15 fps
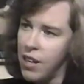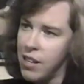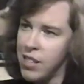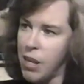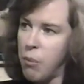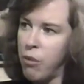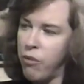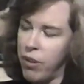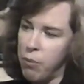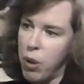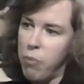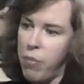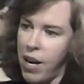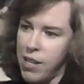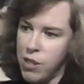Some of them
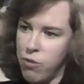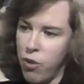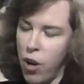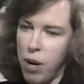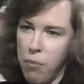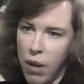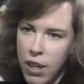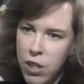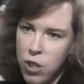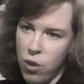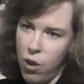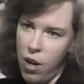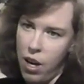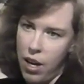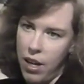are based very much
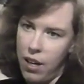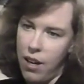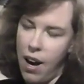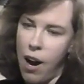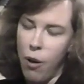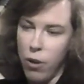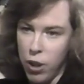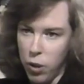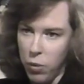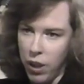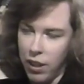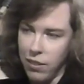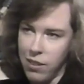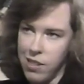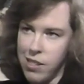on our
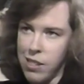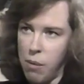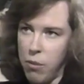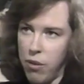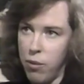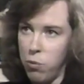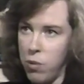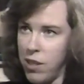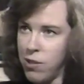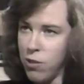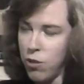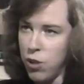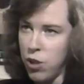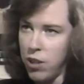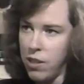curricula. Some of the
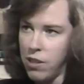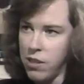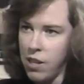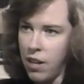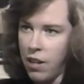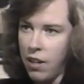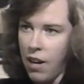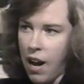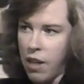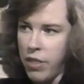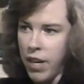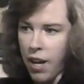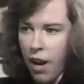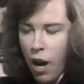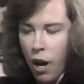research is, I
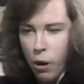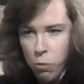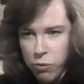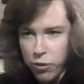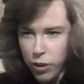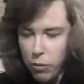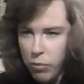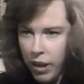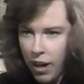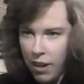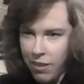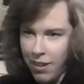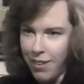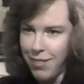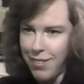think, helpful, but I
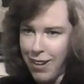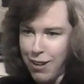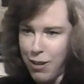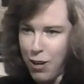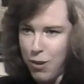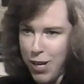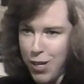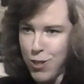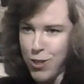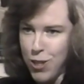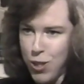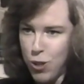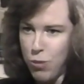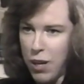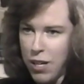think, you know, each
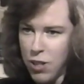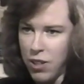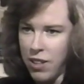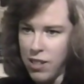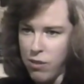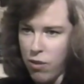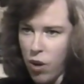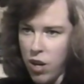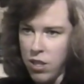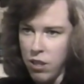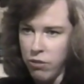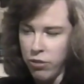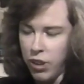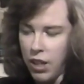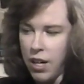situation is very
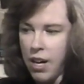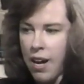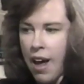different.